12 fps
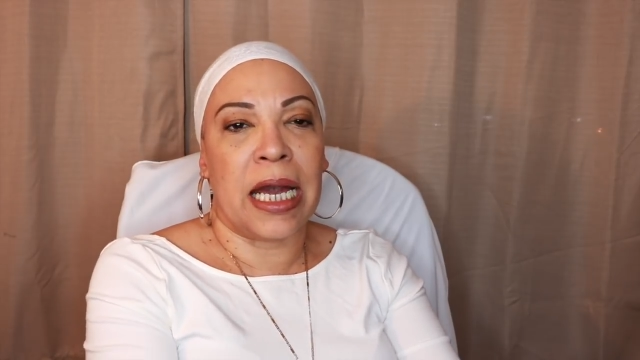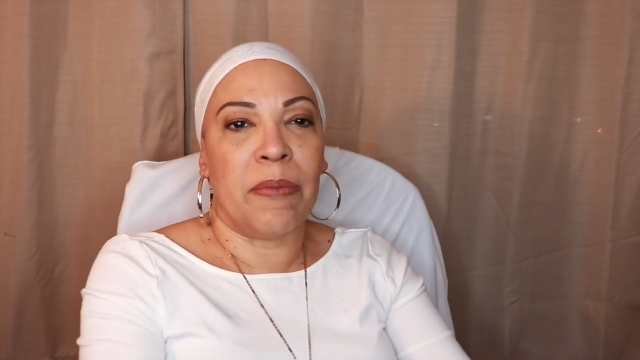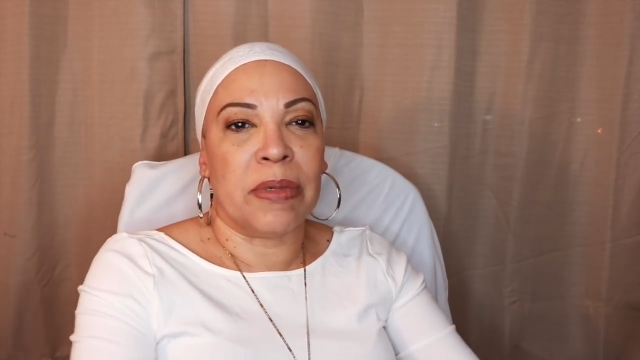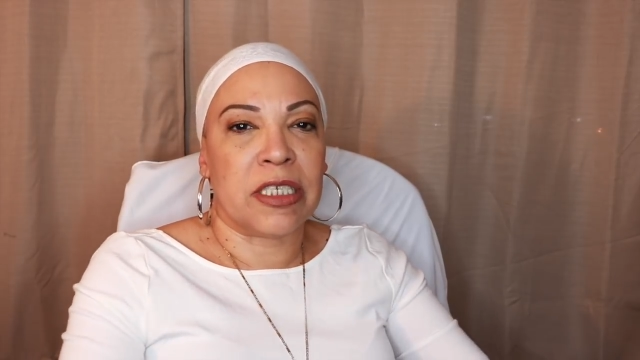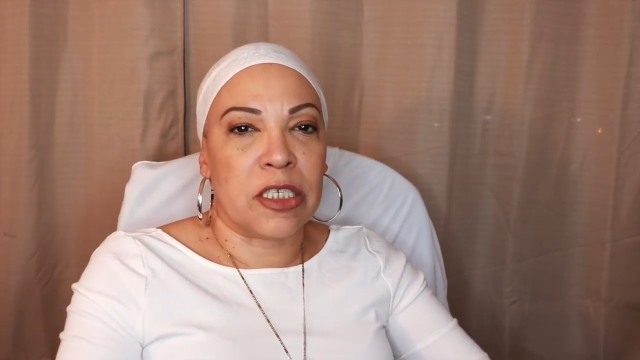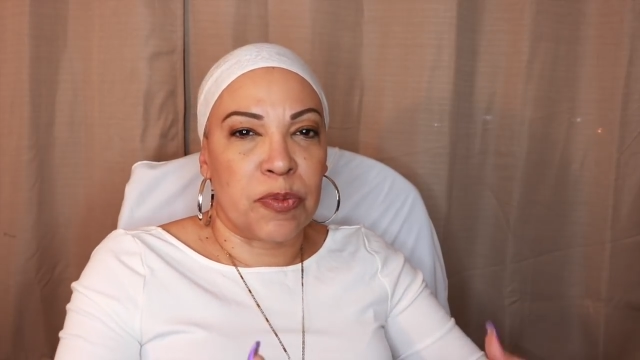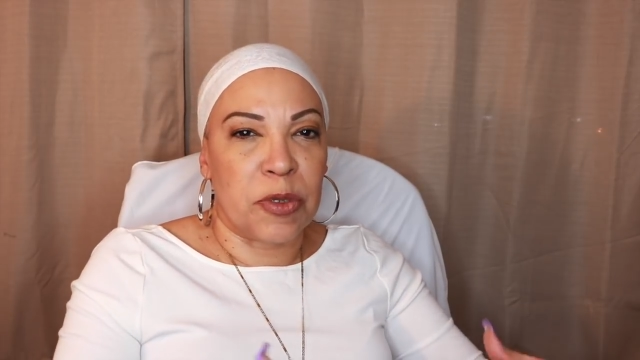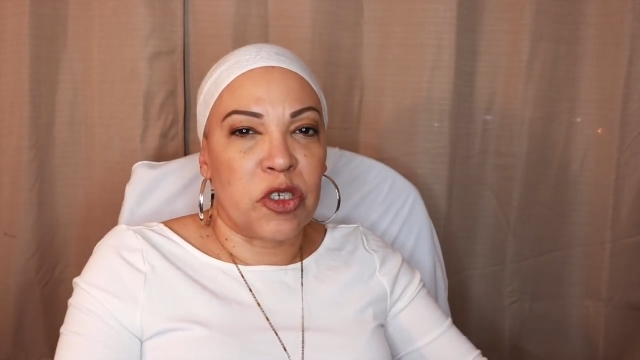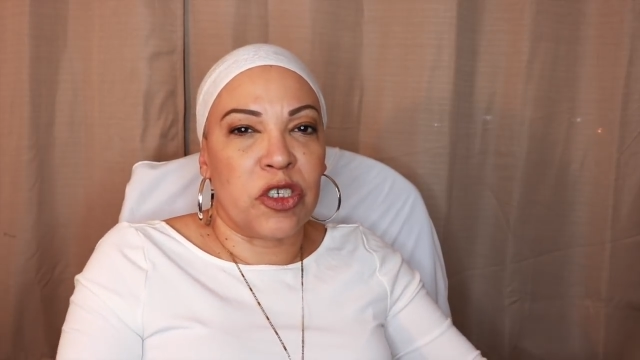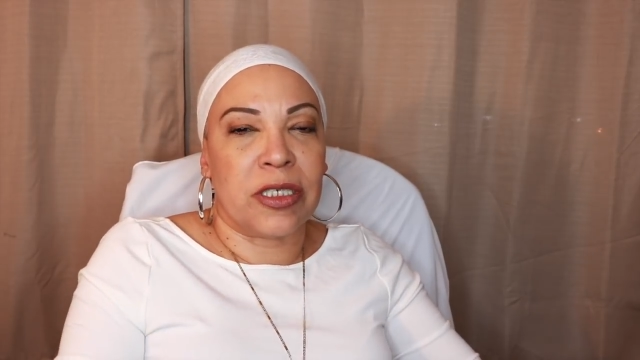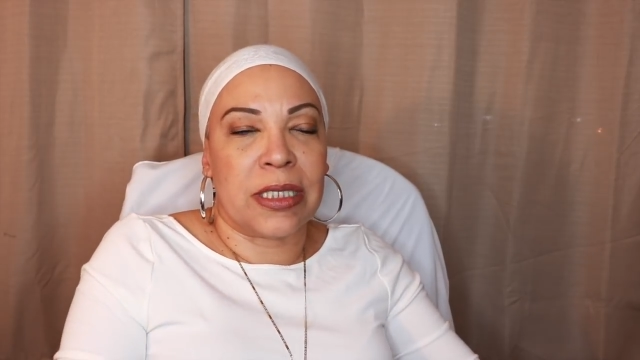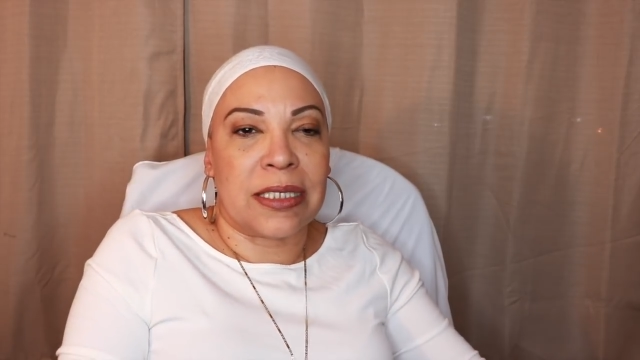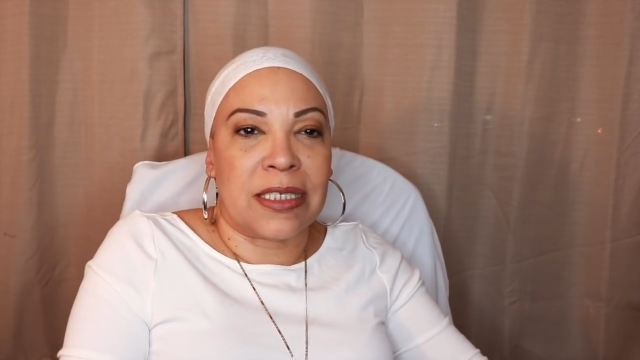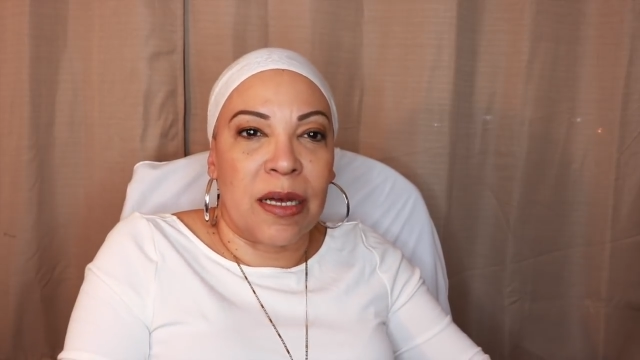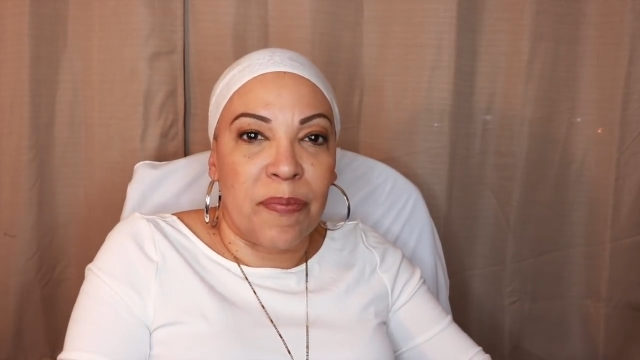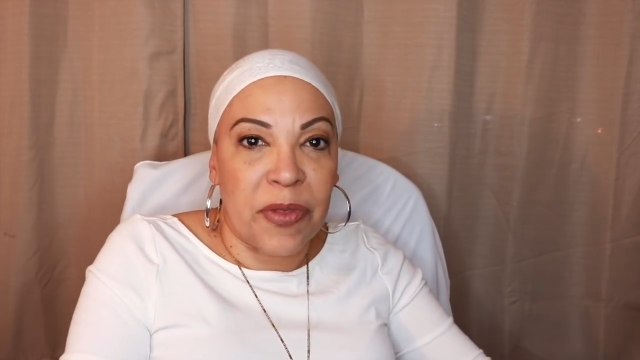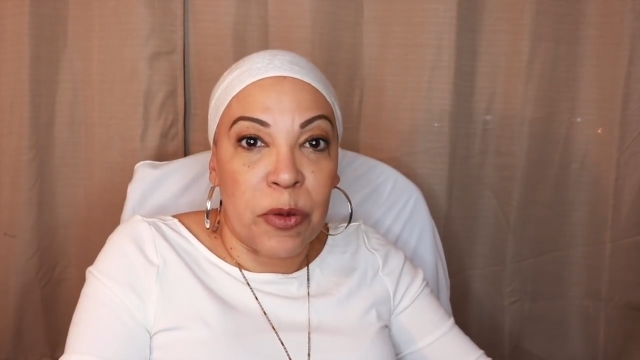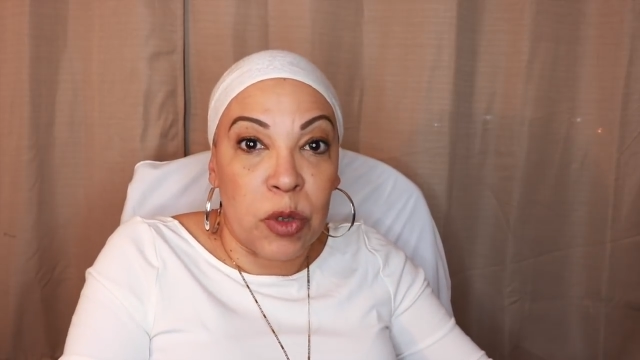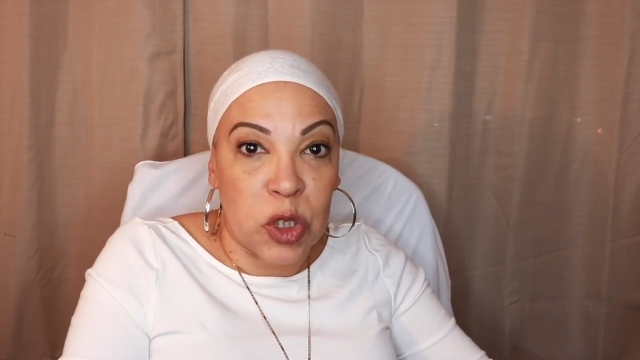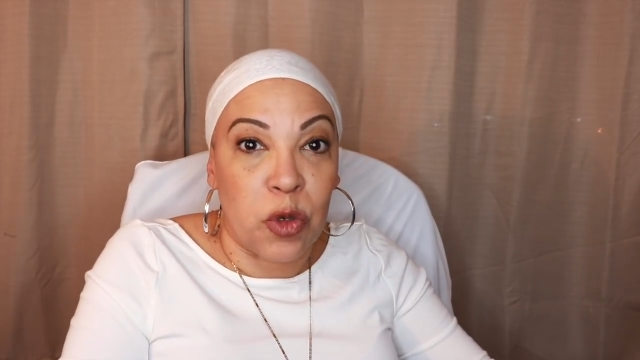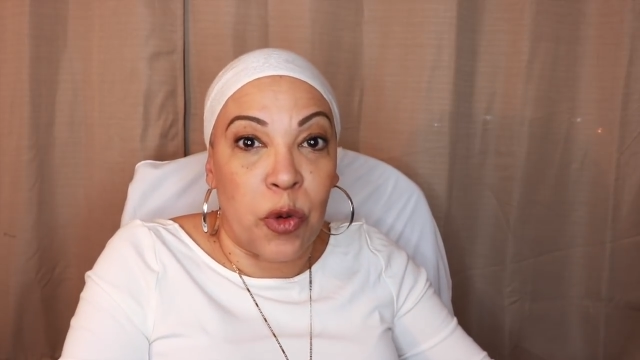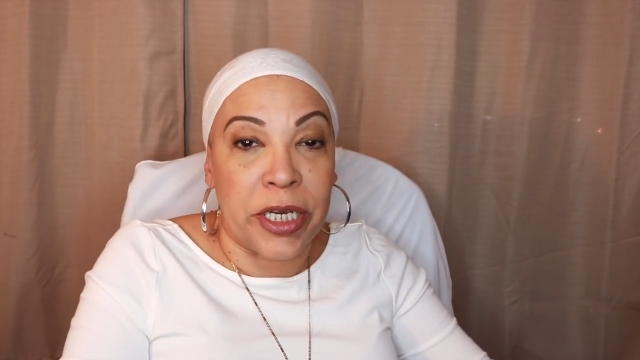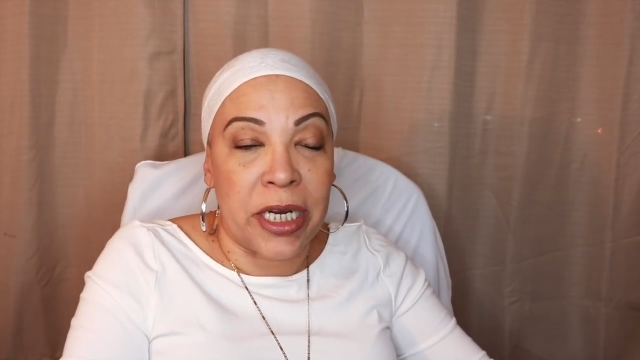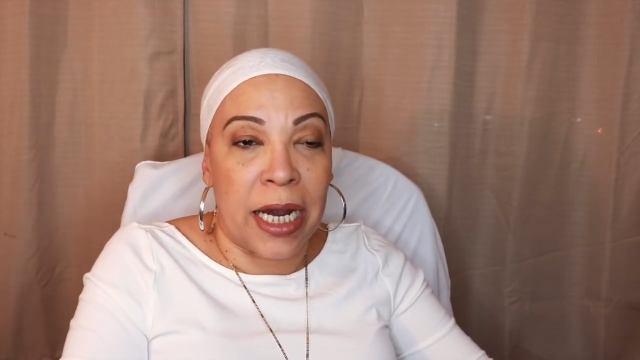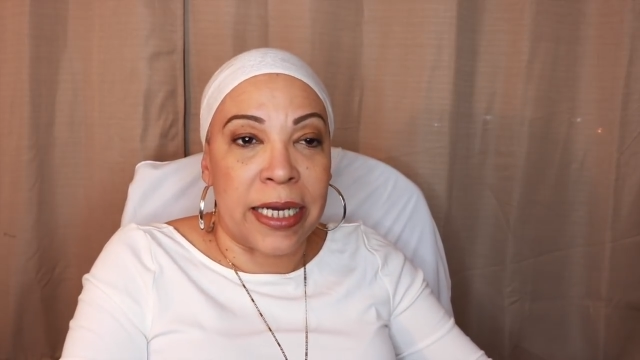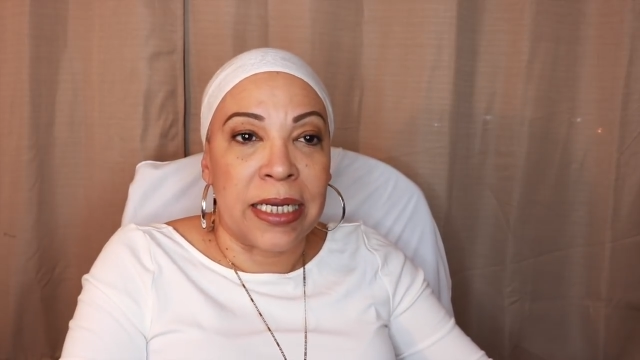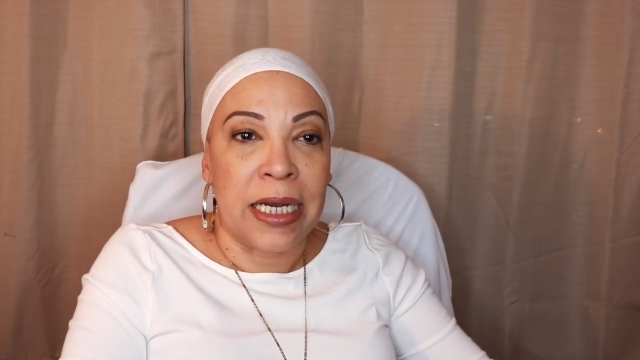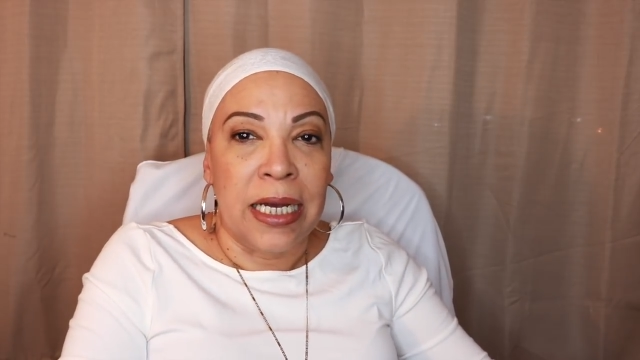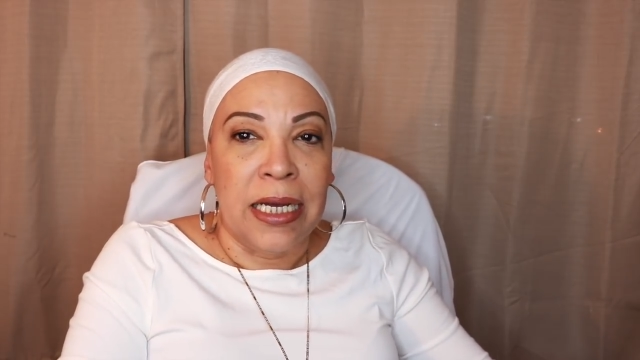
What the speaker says: I had my suspicions that something was going on.